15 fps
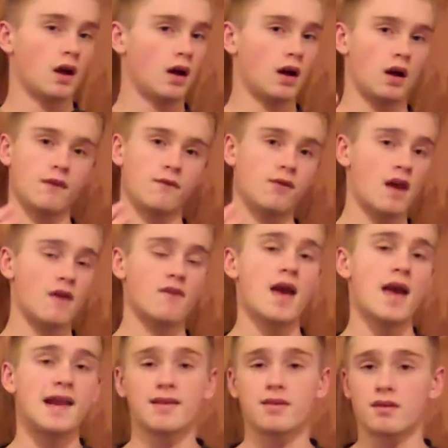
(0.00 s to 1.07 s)
If you have
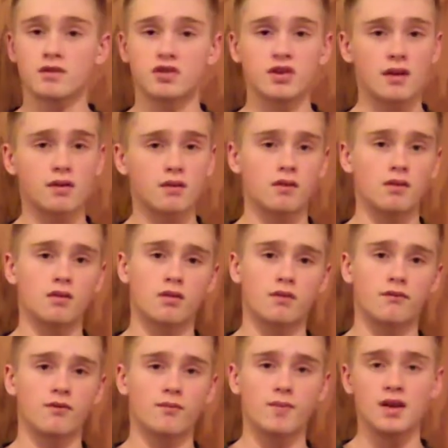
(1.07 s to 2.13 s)
any suggestions
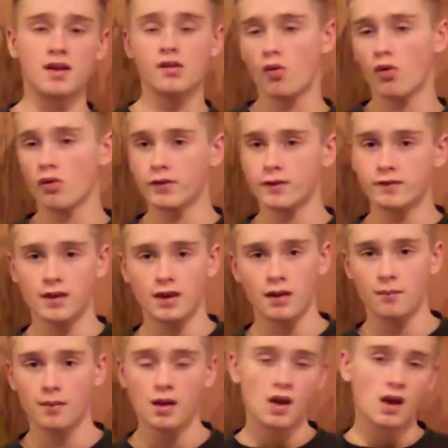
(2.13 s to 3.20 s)
for me or the
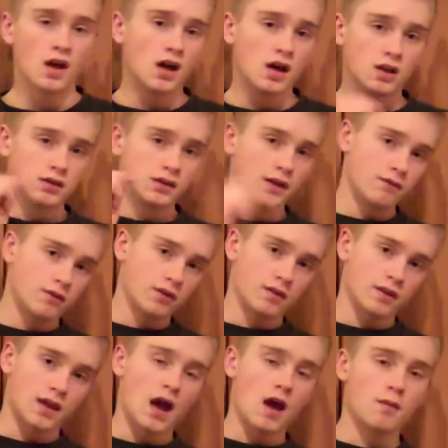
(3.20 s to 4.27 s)
team, leave it
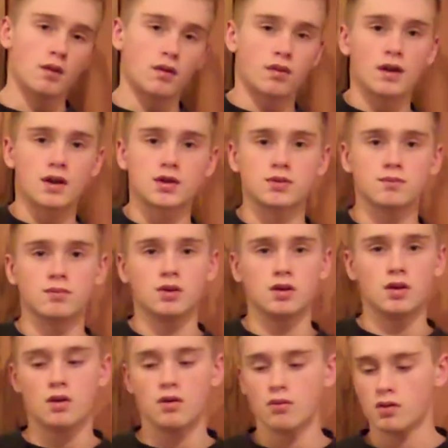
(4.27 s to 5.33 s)
in the comment section
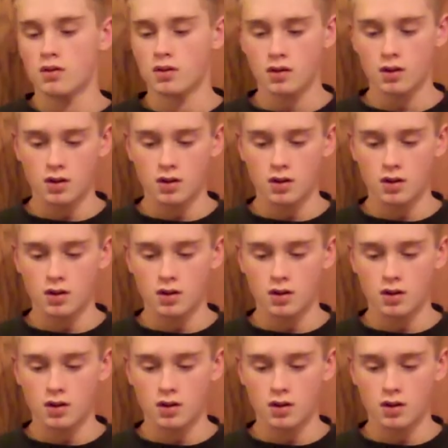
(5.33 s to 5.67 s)
below.